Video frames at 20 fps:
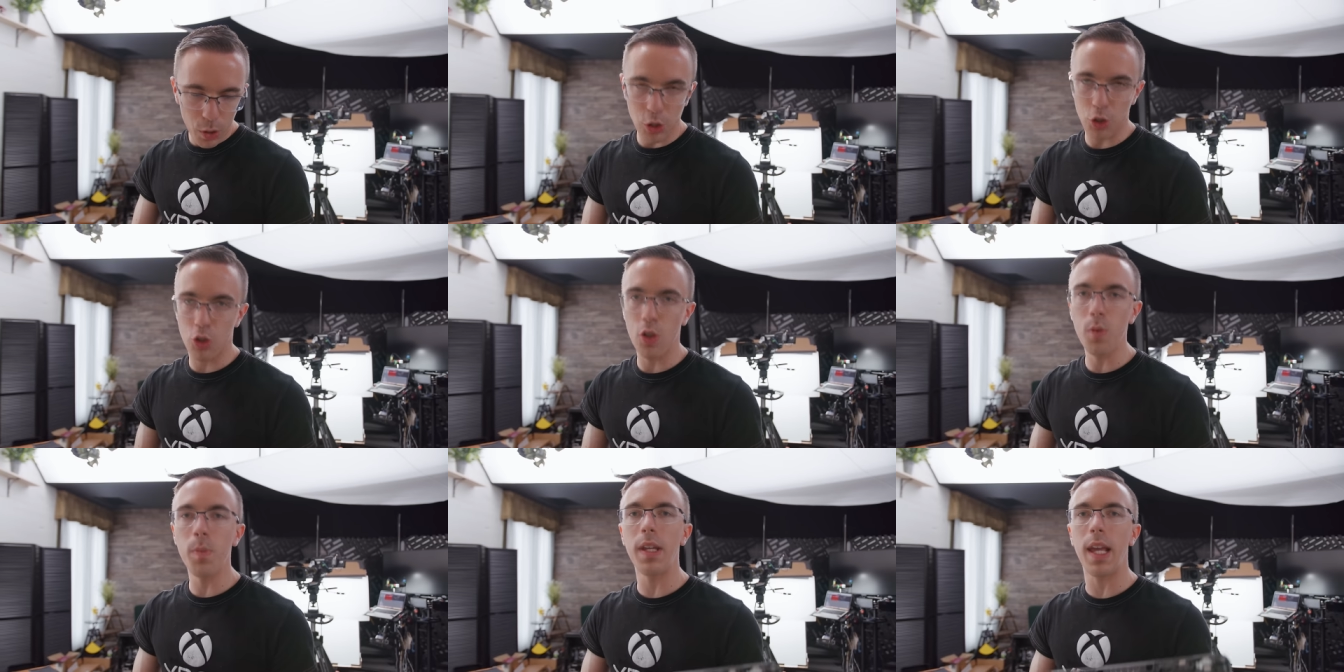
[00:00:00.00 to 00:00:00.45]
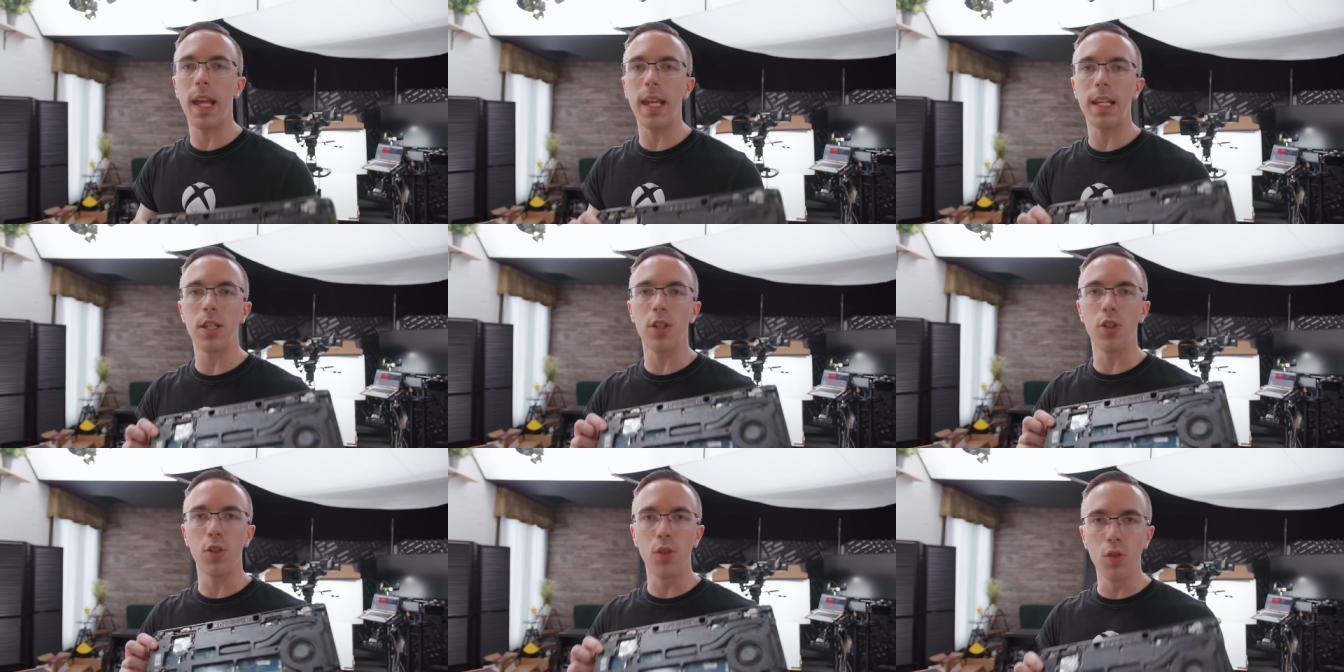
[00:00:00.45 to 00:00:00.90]
should be a
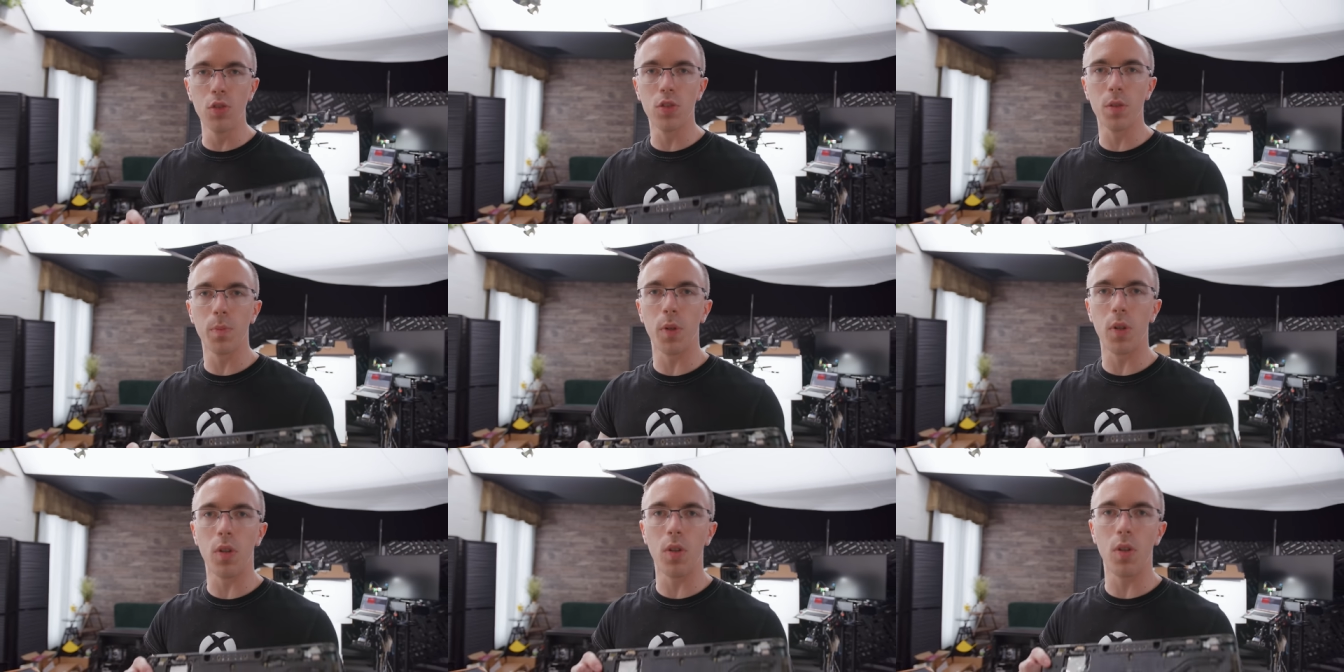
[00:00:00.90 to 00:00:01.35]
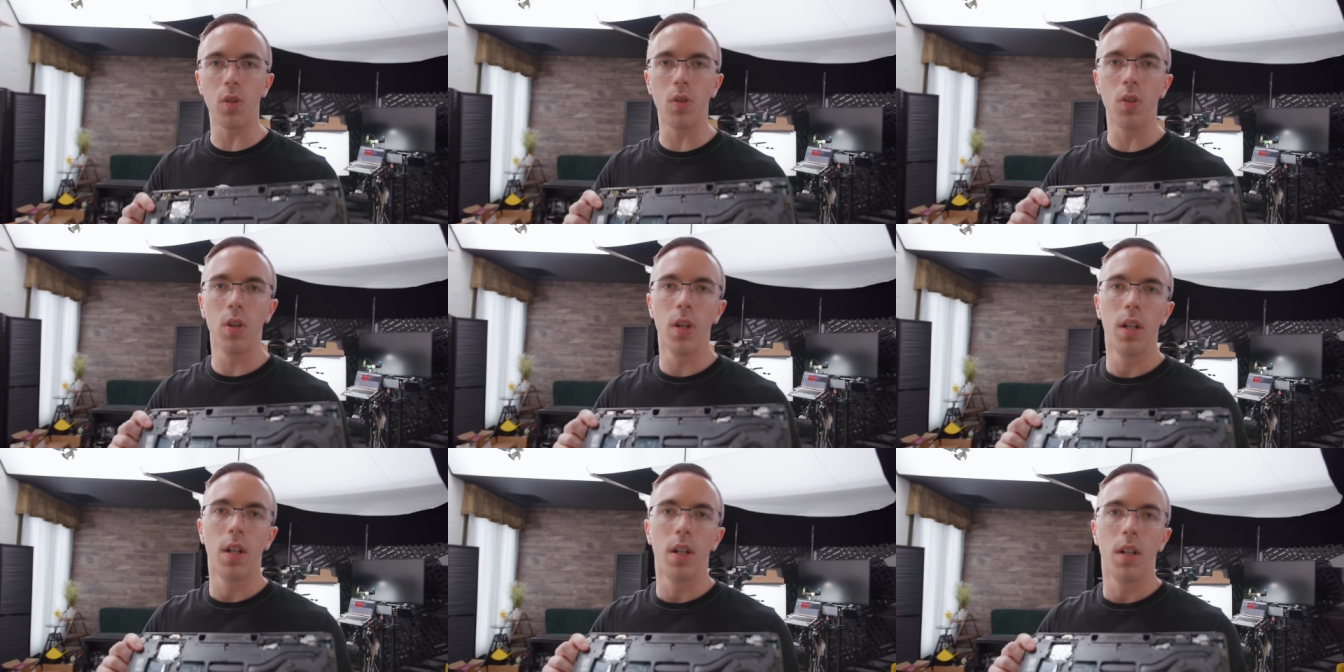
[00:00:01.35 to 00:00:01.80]
usable
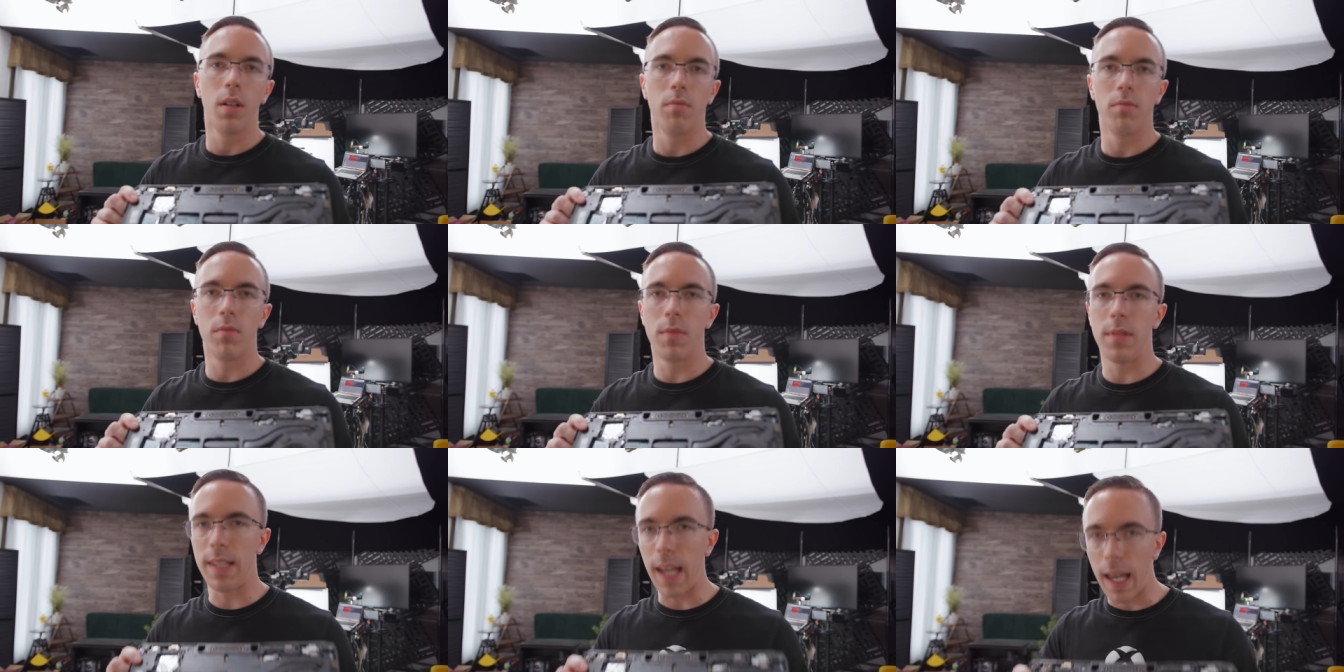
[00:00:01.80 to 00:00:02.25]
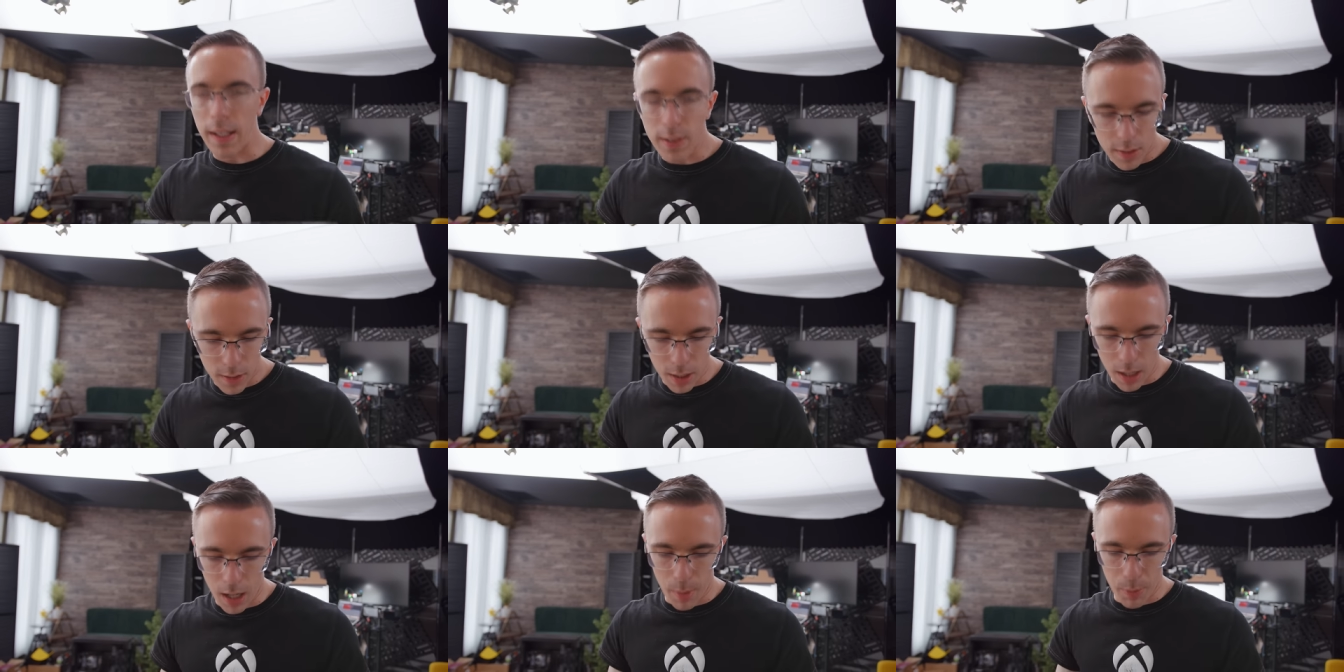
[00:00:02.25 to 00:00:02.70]

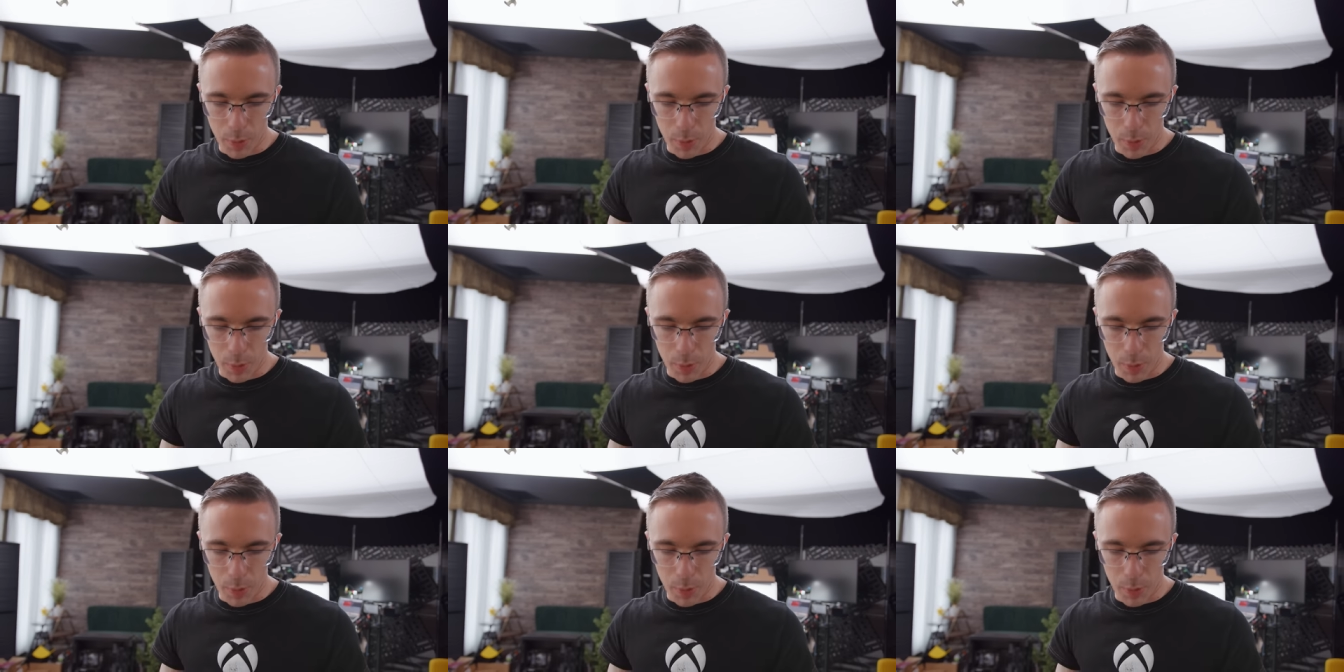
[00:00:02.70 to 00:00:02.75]
desktop.